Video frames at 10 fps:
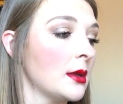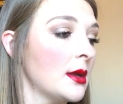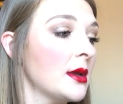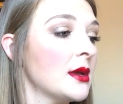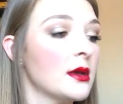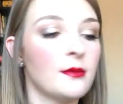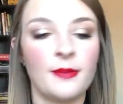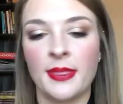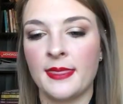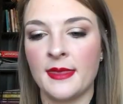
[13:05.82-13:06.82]

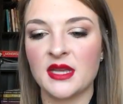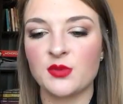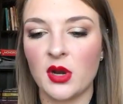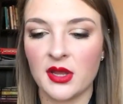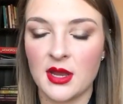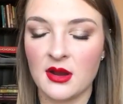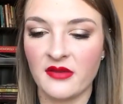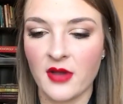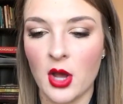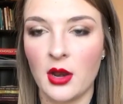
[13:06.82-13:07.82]
Next product here,
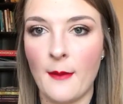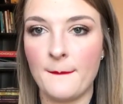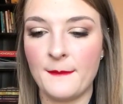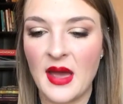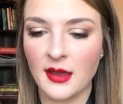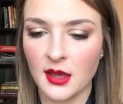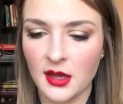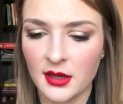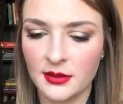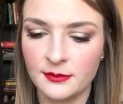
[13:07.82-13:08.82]
I've got
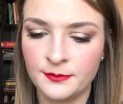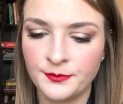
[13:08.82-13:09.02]
Becca.